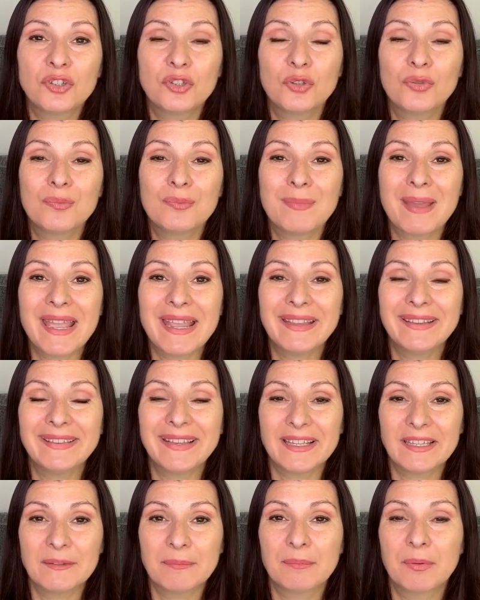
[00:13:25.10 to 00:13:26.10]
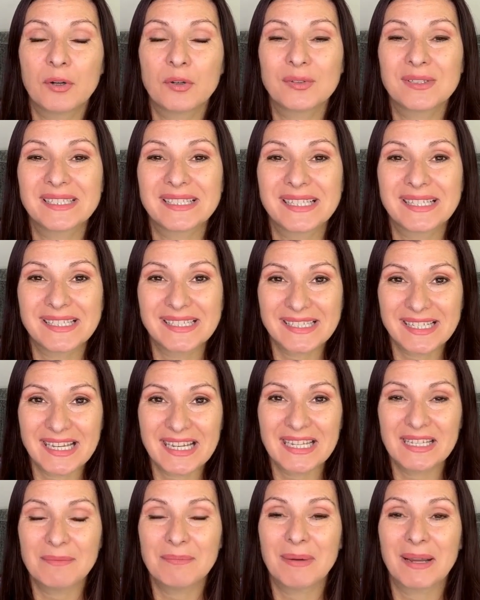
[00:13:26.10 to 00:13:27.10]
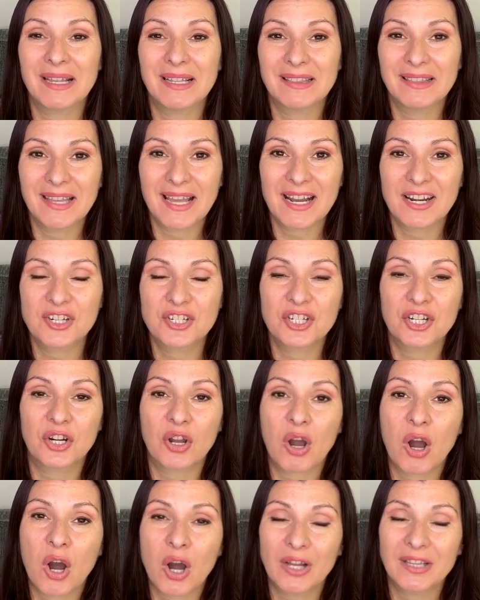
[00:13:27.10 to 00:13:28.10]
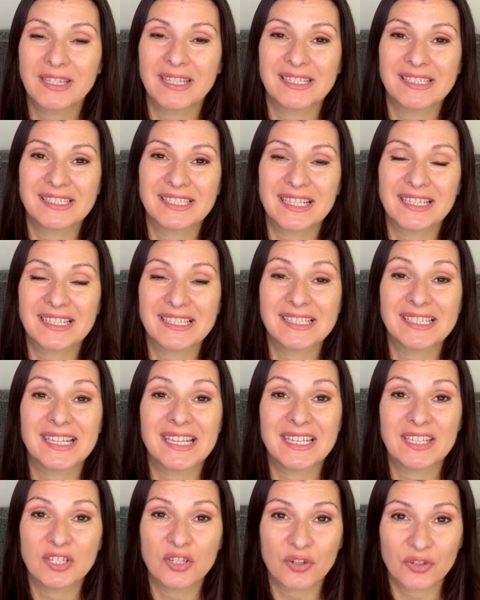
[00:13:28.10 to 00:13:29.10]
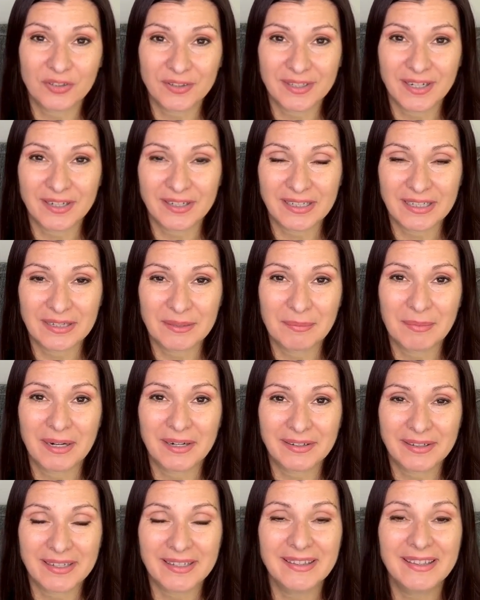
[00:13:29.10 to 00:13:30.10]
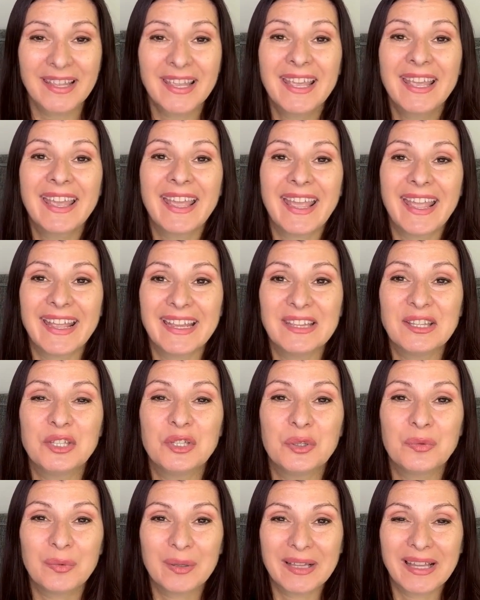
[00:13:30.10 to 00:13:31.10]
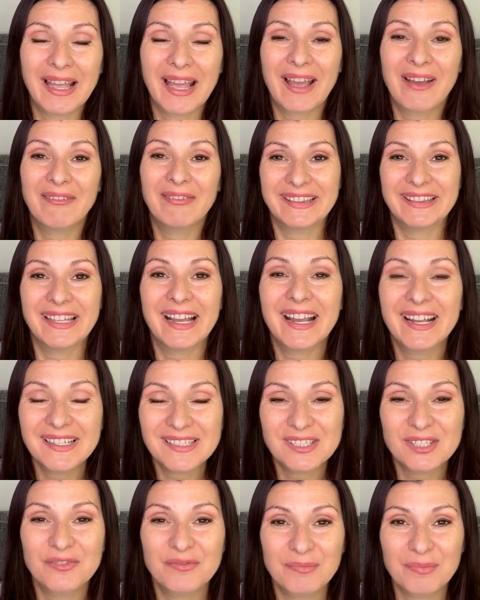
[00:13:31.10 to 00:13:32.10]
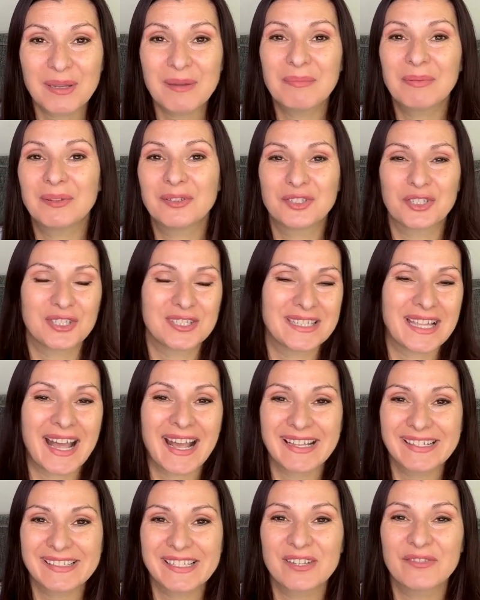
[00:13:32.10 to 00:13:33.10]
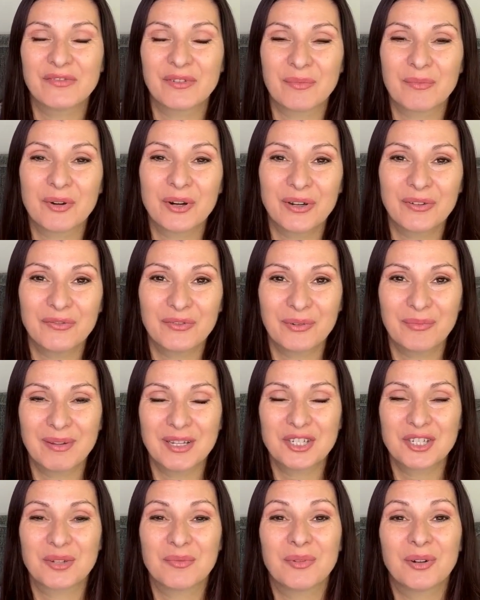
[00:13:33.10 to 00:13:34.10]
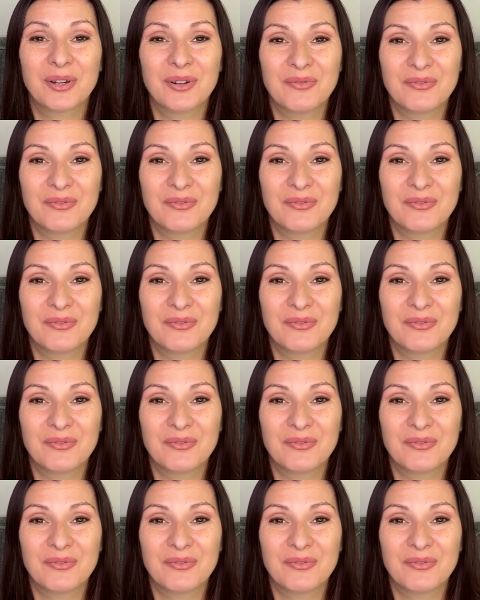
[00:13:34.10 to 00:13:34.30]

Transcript: to make that post seen by a larger audience that is in your target market, and you will have tons of people just asking for more information,